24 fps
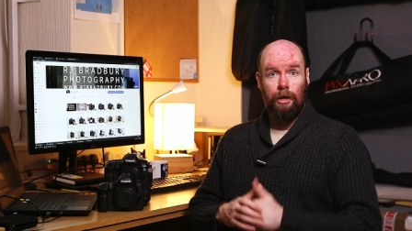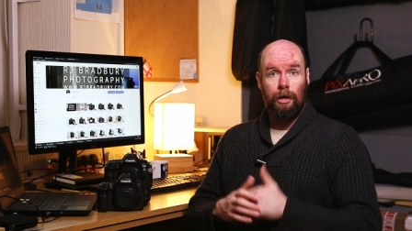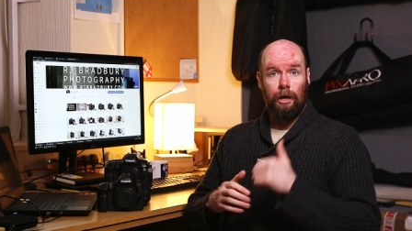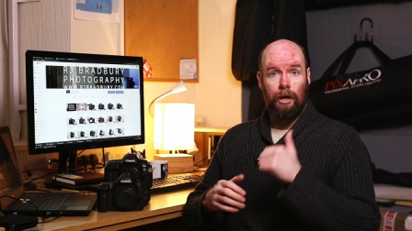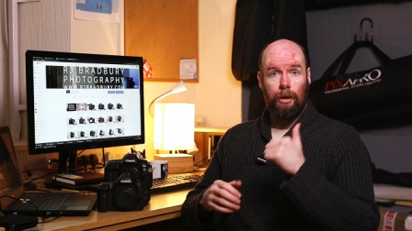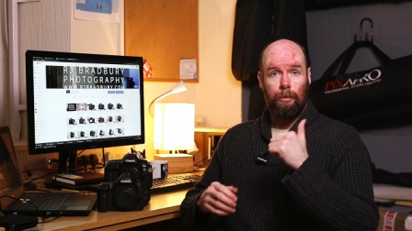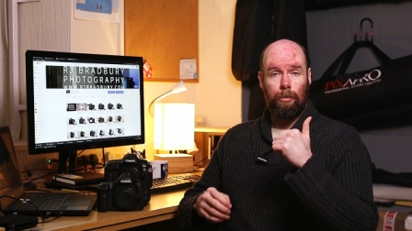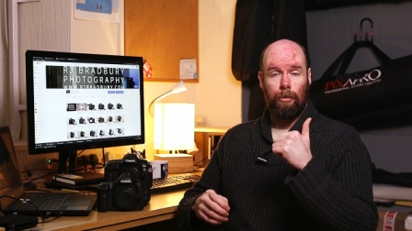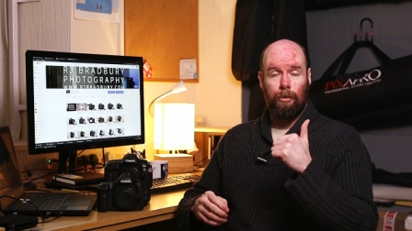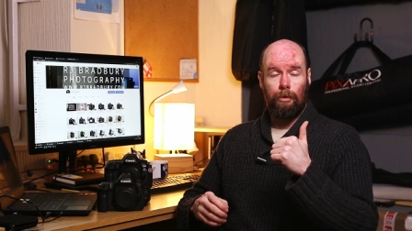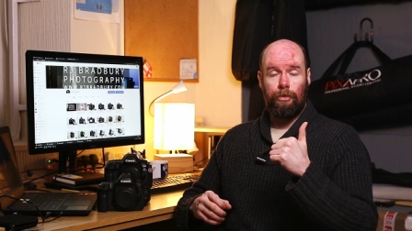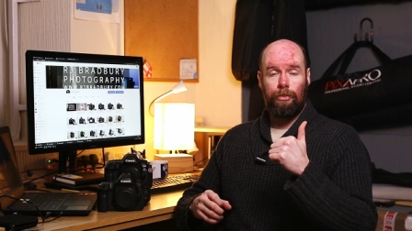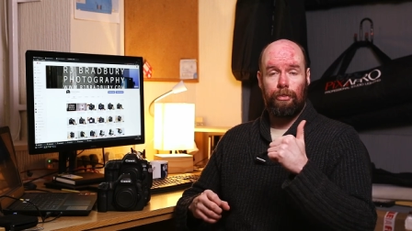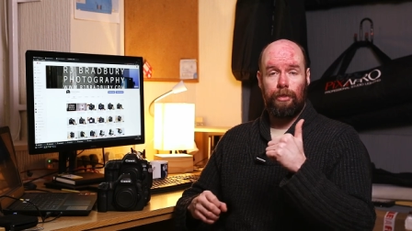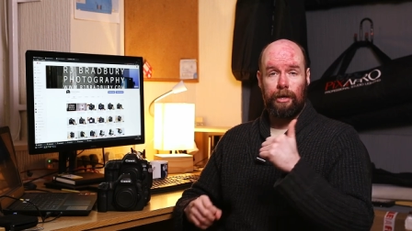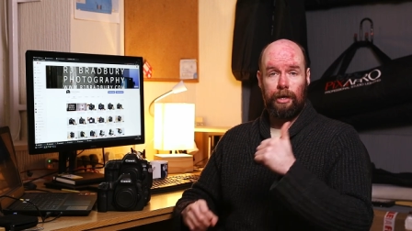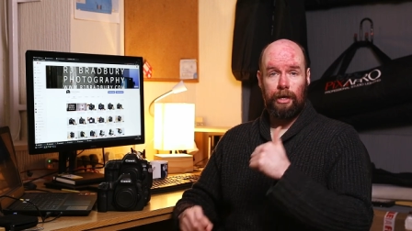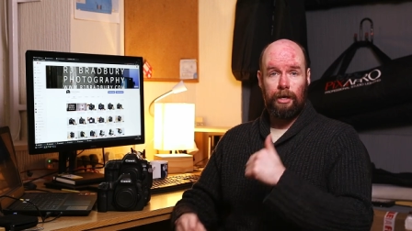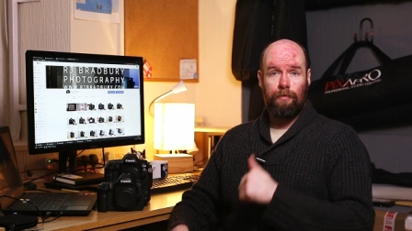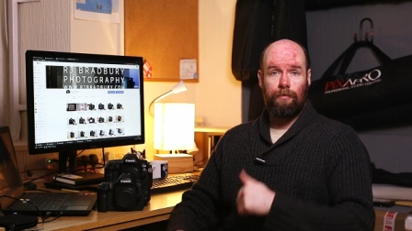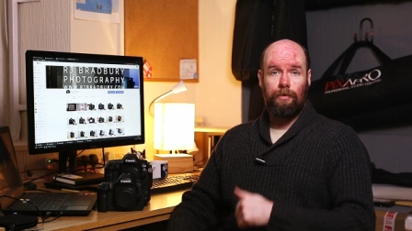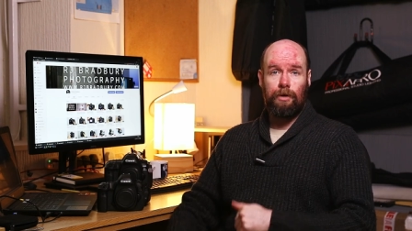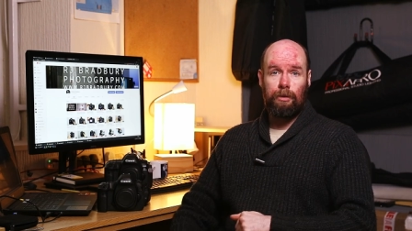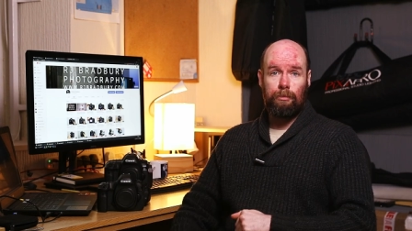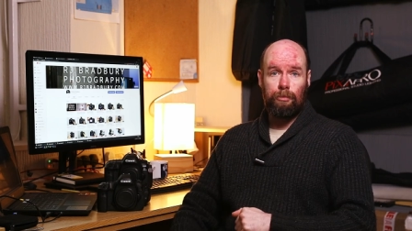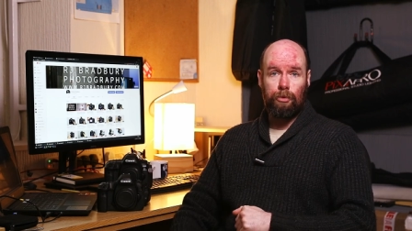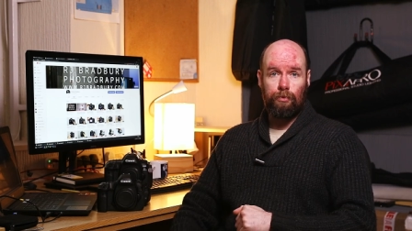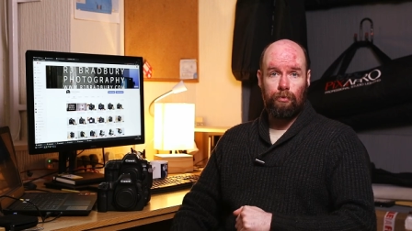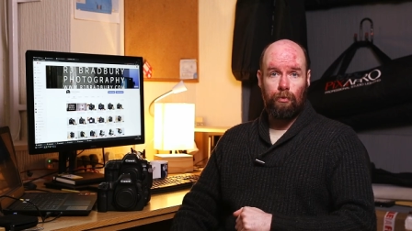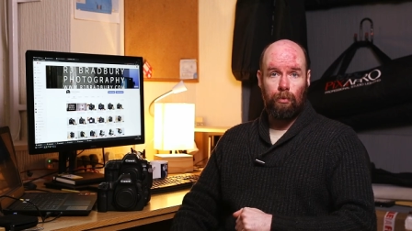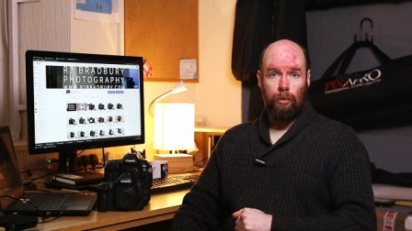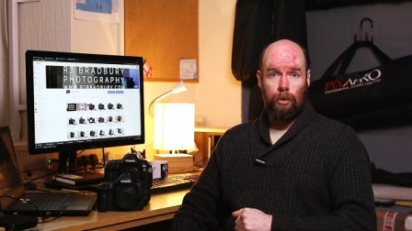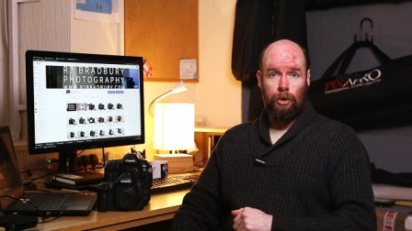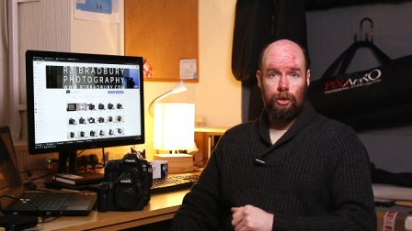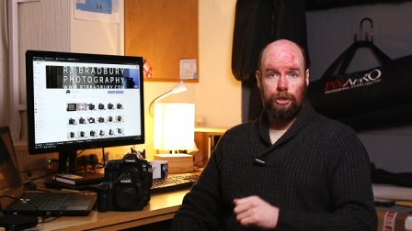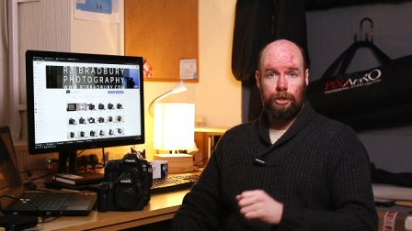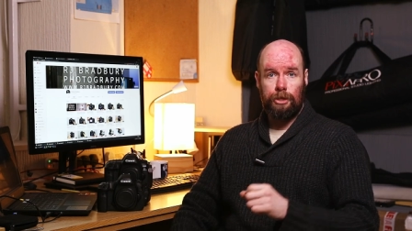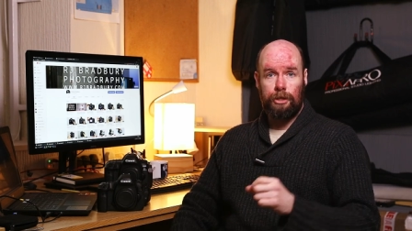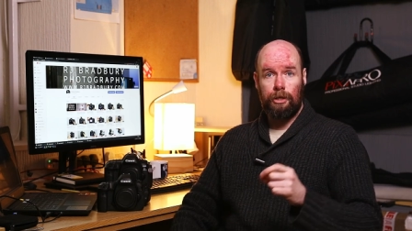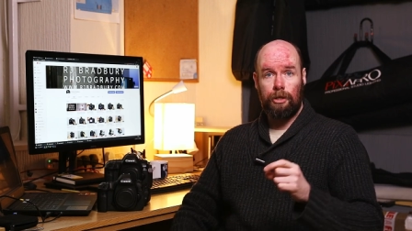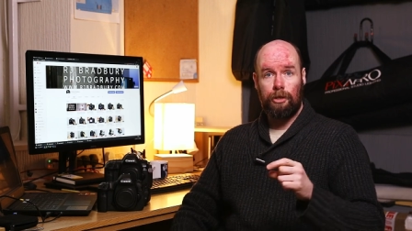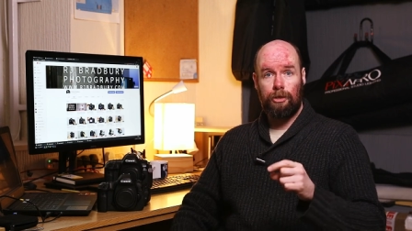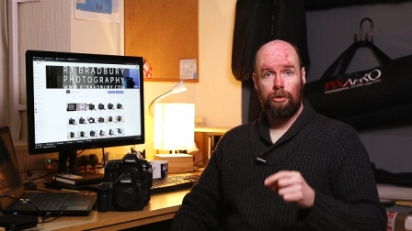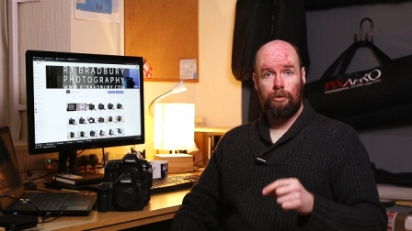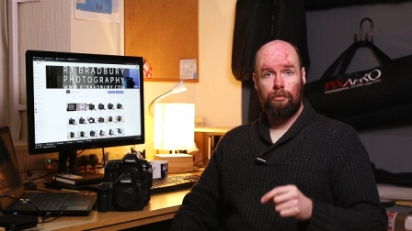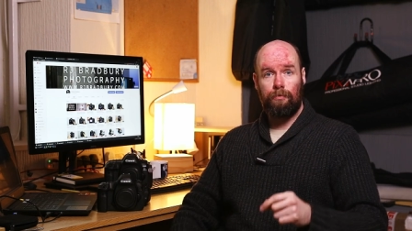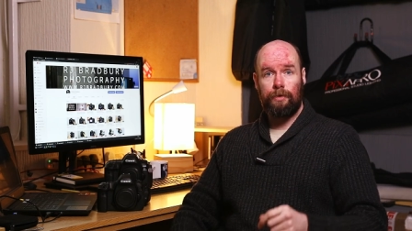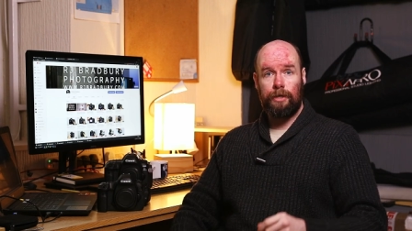Um, but thank you very much for
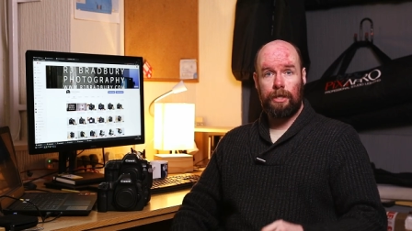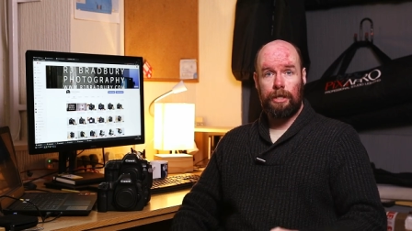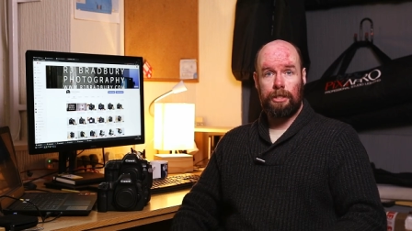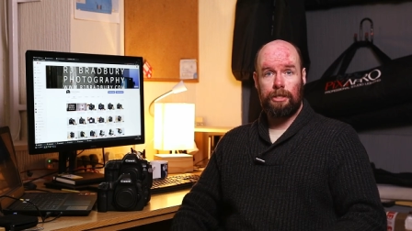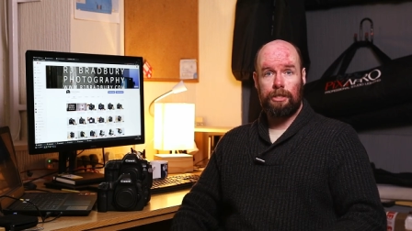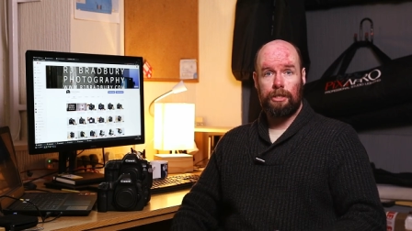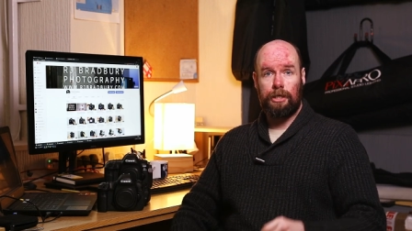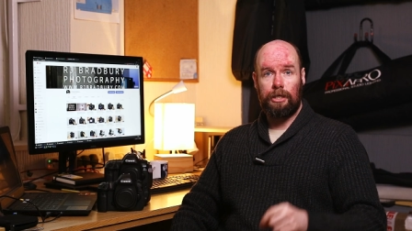watching. Don't forget